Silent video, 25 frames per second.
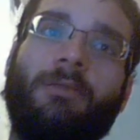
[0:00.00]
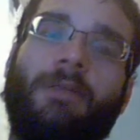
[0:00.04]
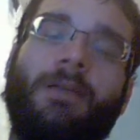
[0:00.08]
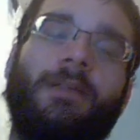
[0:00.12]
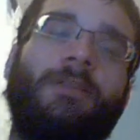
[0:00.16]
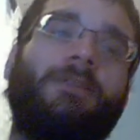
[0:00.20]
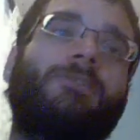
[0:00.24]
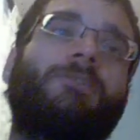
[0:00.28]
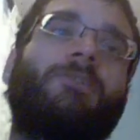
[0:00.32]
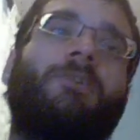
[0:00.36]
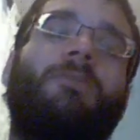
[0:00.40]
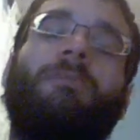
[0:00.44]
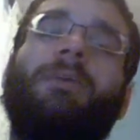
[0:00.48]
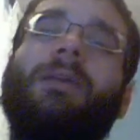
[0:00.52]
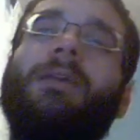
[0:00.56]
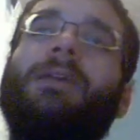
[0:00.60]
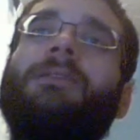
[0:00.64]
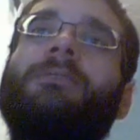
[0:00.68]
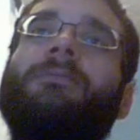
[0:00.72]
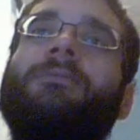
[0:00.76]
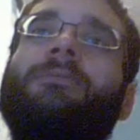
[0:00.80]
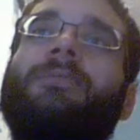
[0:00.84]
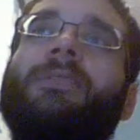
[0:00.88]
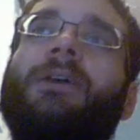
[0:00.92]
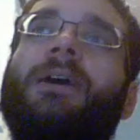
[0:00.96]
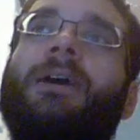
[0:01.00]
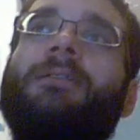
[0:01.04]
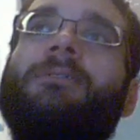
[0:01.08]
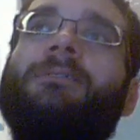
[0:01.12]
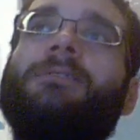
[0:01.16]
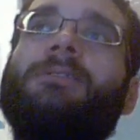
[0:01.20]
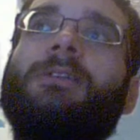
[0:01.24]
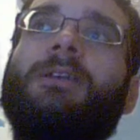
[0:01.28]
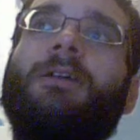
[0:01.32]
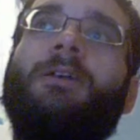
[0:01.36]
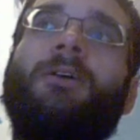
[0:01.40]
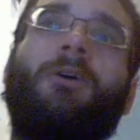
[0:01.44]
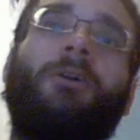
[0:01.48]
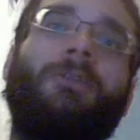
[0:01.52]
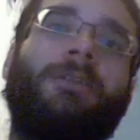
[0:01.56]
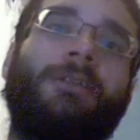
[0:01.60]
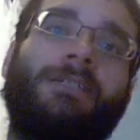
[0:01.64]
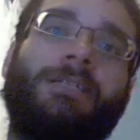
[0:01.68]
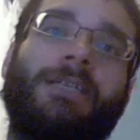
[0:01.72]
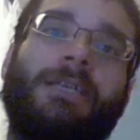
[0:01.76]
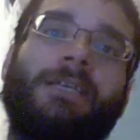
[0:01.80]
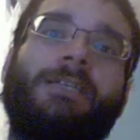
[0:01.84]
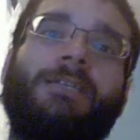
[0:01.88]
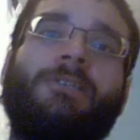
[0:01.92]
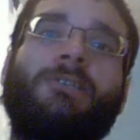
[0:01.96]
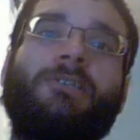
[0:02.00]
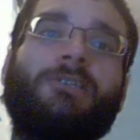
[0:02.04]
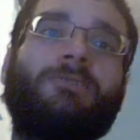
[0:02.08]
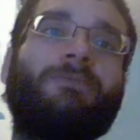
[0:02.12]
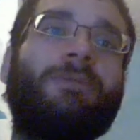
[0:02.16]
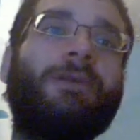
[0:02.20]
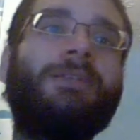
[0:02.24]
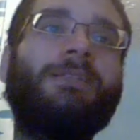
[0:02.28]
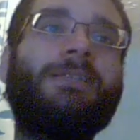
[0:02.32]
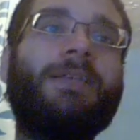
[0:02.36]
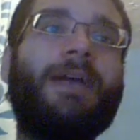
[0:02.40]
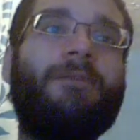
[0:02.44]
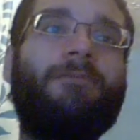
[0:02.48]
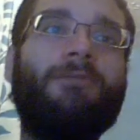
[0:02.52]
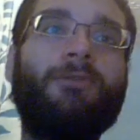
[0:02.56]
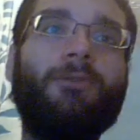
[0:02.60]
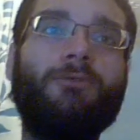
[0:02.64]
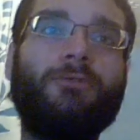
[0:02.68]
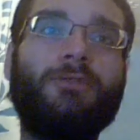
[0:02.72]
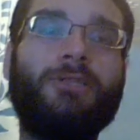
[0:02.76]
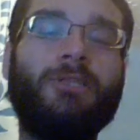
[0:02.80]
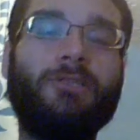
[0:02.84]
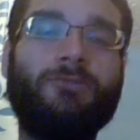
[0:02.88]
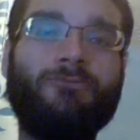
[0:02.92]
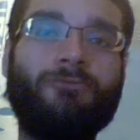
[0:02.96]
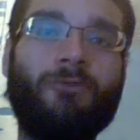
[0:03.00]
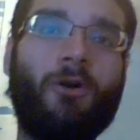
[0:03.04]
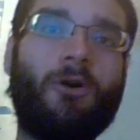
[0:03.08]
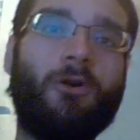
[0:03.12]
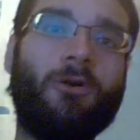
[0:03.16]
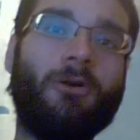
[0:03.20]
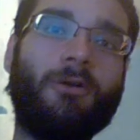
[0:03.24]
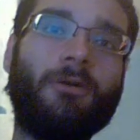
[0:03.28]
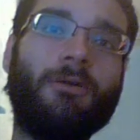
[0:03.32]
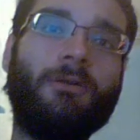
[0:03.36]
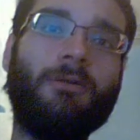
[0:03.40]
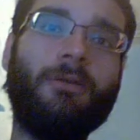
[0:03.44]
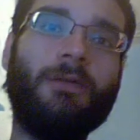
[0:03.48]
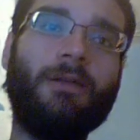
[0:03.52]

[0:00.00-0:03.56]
that does not mean that God exists. It just means that evolution is wrong.